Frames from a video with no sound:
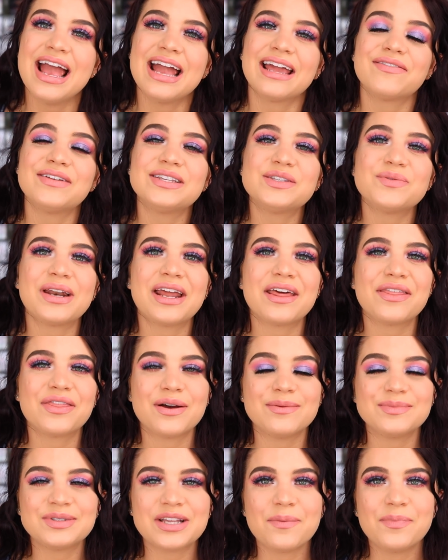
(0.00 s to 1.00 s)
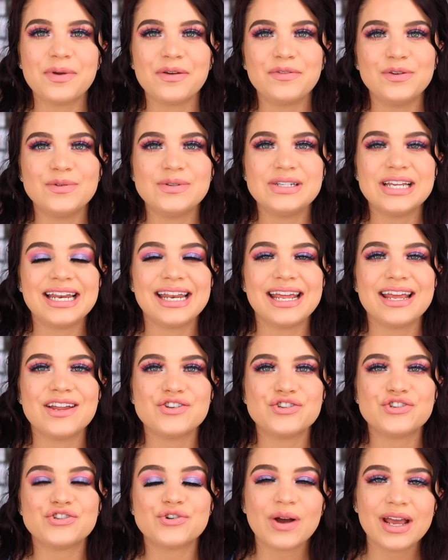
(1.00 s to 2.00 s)
Give this one a thumbs up if you did
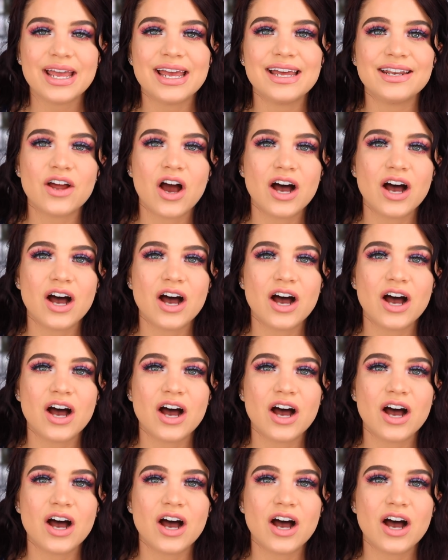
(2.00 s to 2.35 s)
enjoy it.